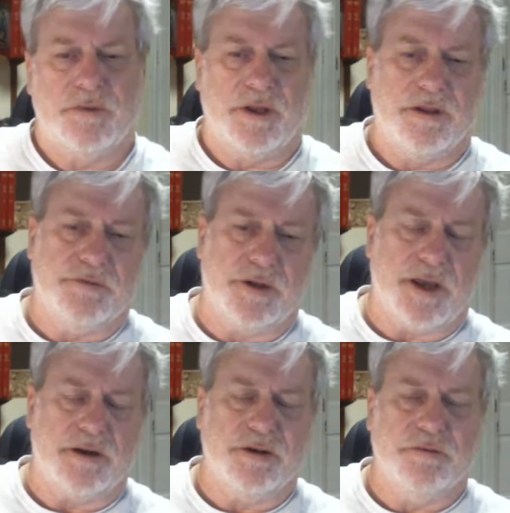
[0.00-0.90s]
Well, if you
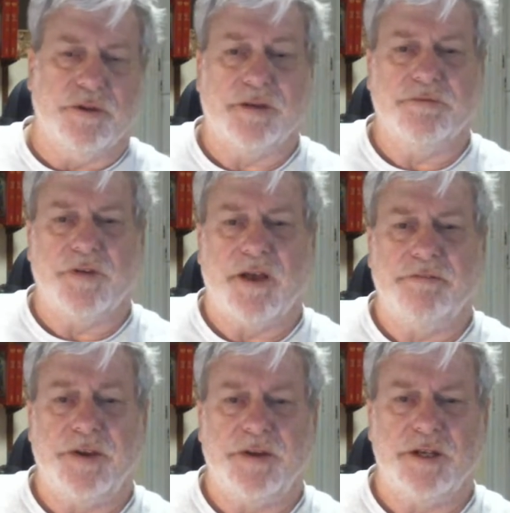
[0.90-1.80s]
got to do like
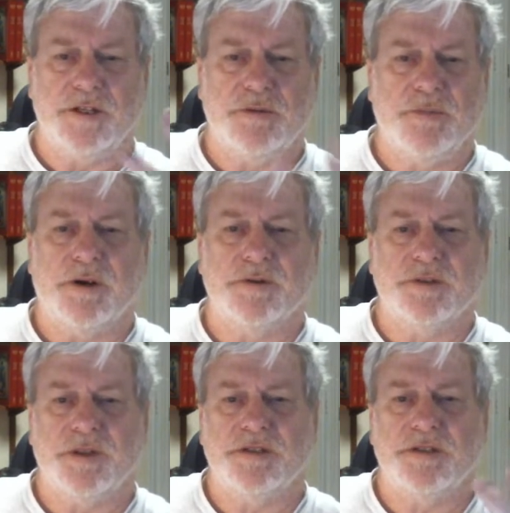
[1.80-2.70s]
five foundation
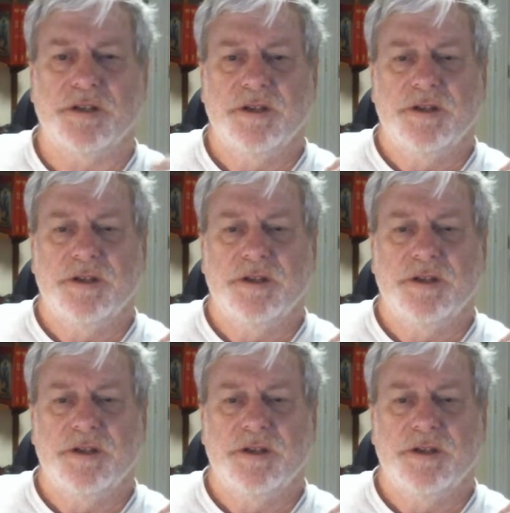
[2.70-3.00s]
pairs, that's